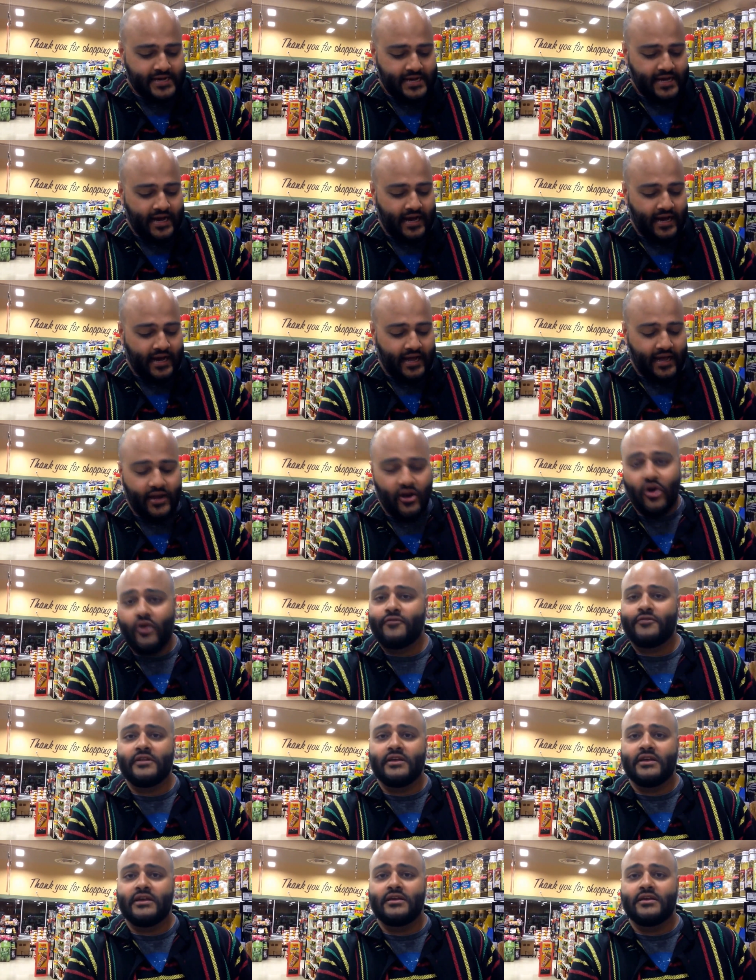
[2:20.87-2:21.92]
and
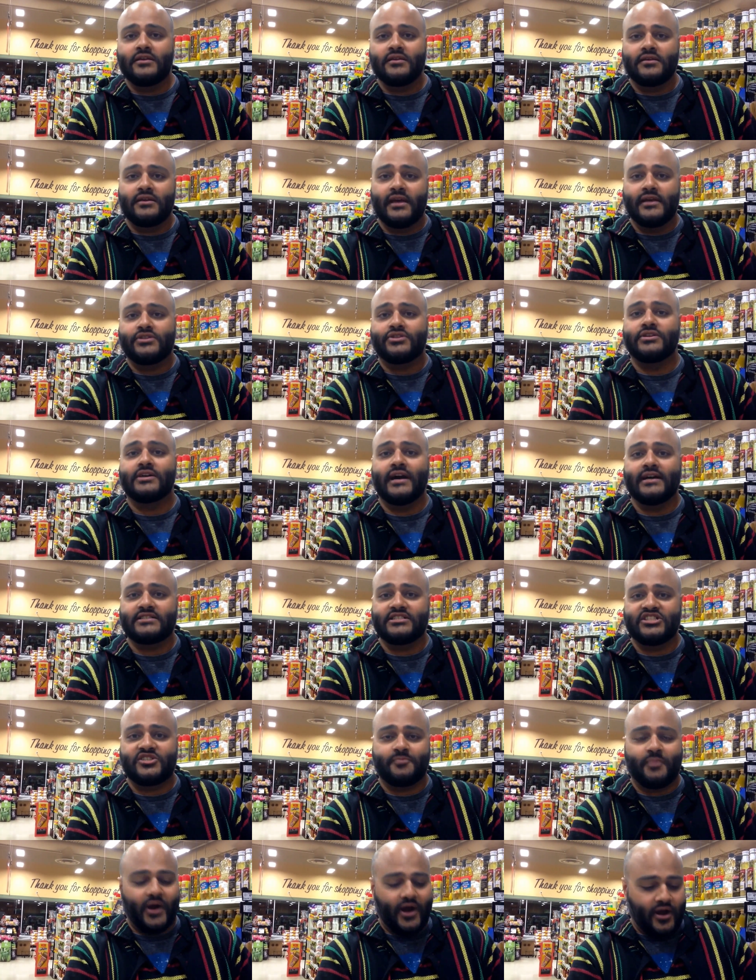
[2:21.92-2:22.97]
hopefully get you guys
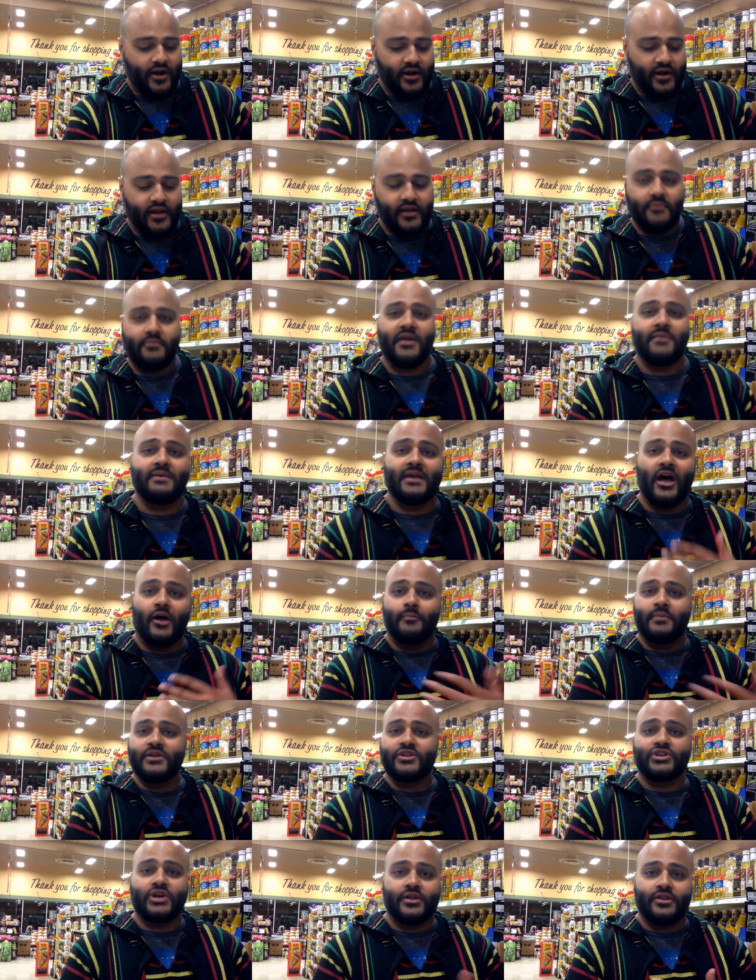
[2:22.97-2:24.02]
inspired and maybe help
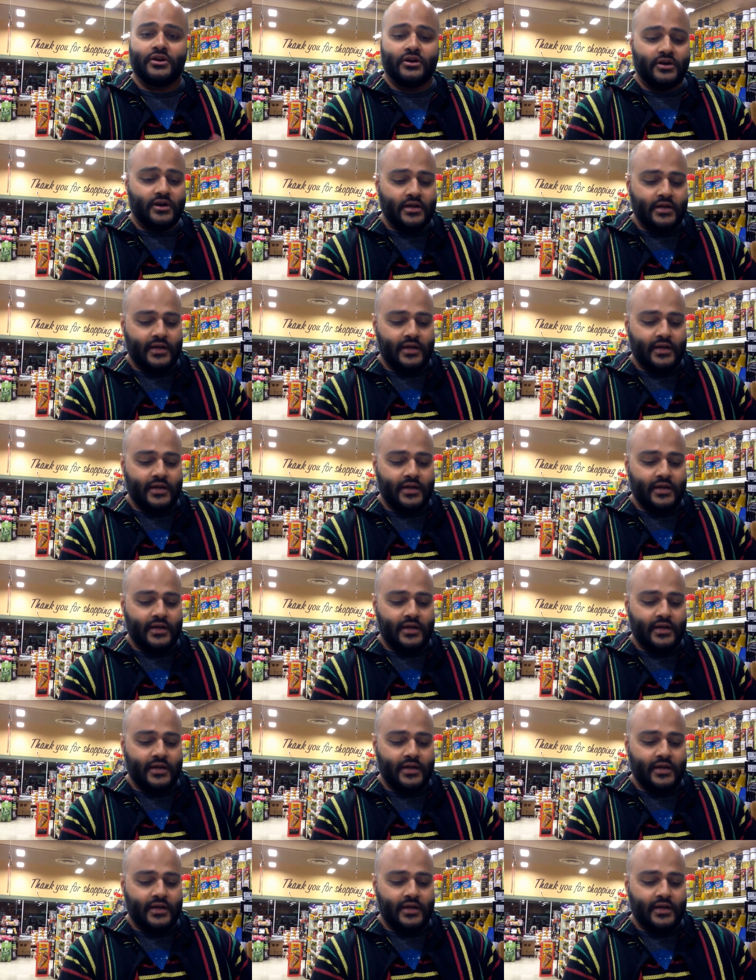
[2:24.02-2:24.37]
each other,